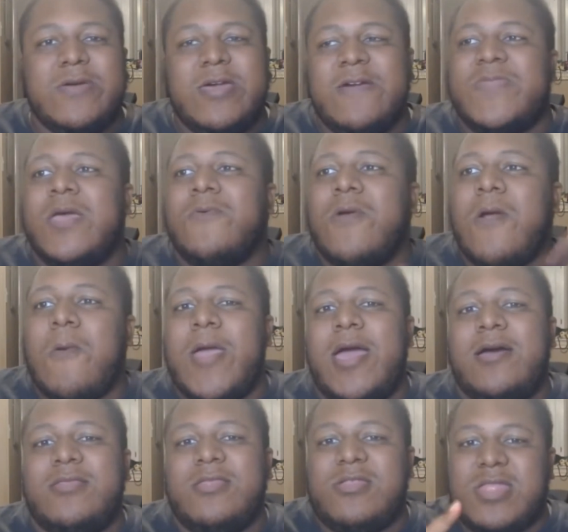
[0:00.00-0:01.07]
if they were
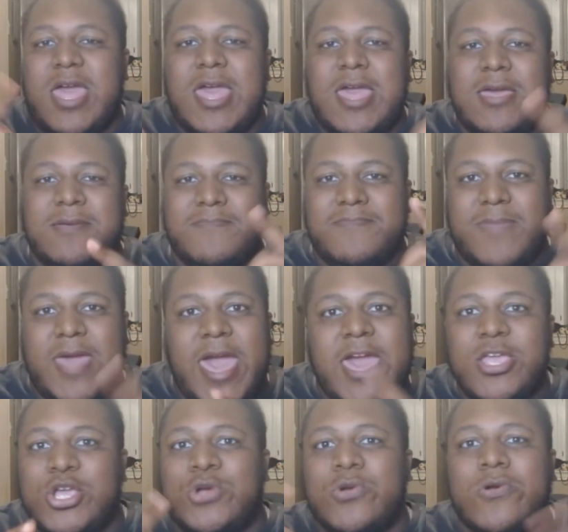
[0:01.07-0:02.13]
around the same
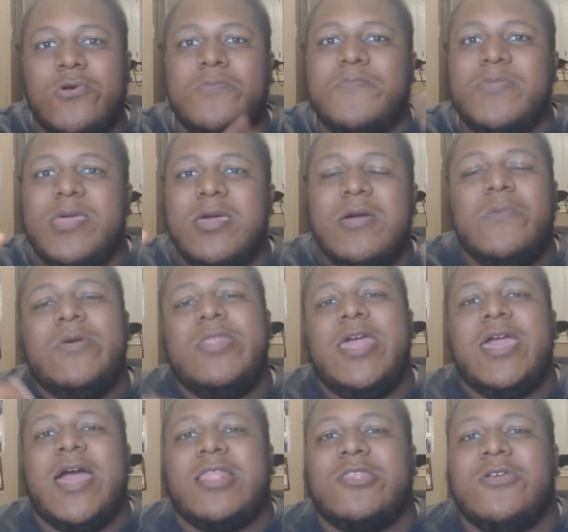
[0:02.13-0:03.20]
age group when they
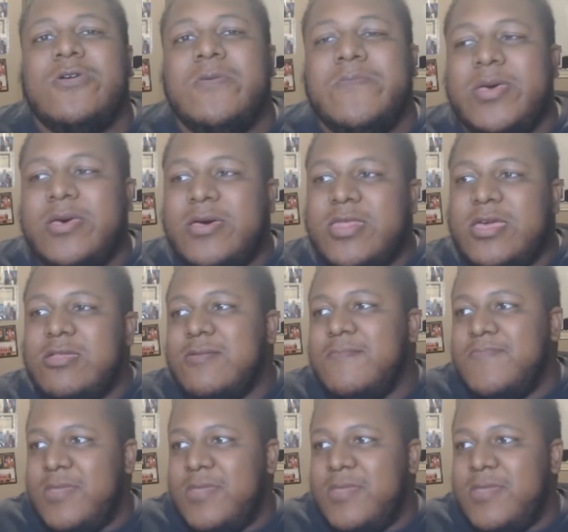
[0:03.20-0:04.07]
got their abilities.